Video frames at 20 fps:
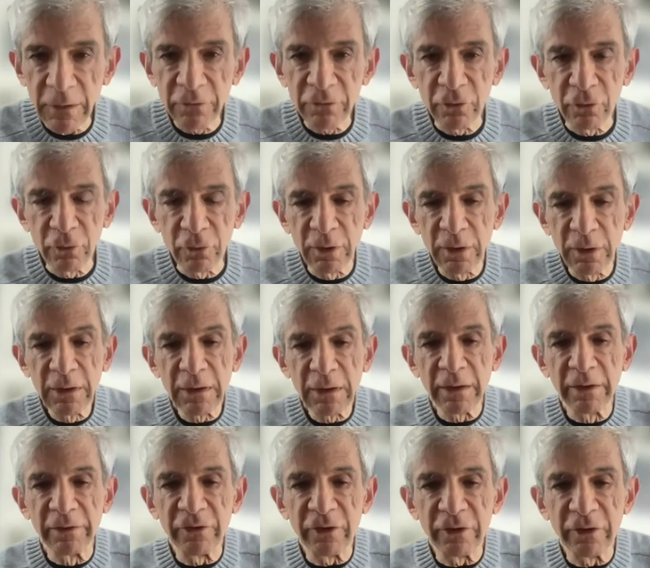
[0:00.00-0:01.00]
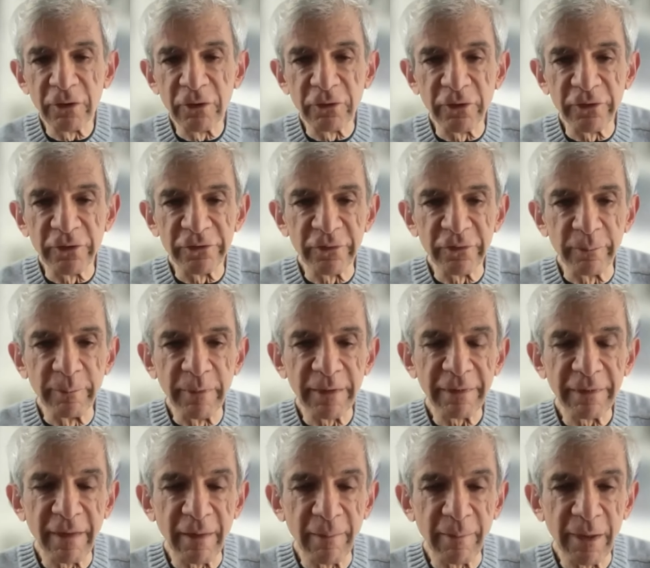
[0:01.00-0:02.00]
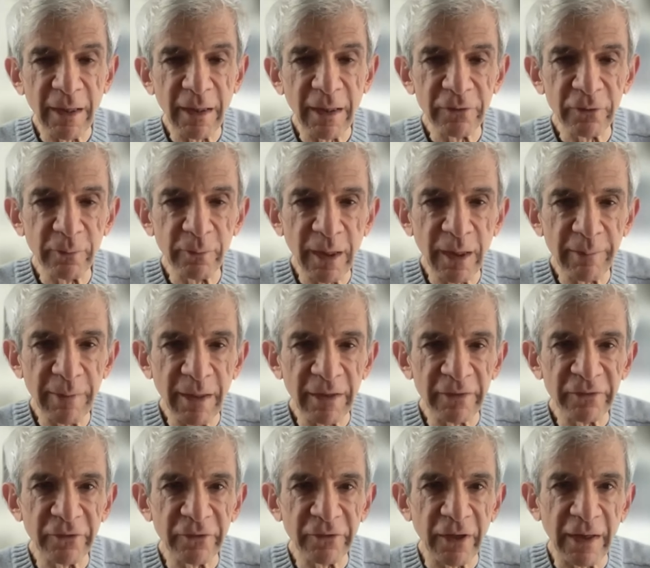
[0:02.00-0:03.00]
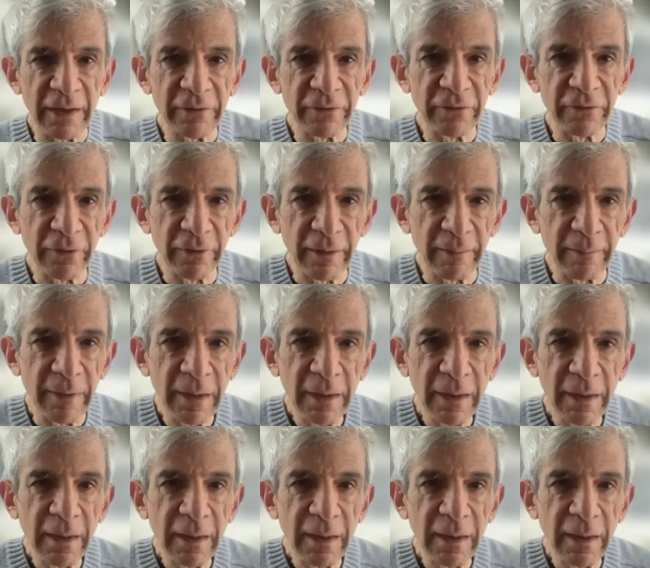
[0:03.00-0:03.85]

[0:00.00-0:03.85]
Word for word: to continue to submit them, and I'll do my best to answer them.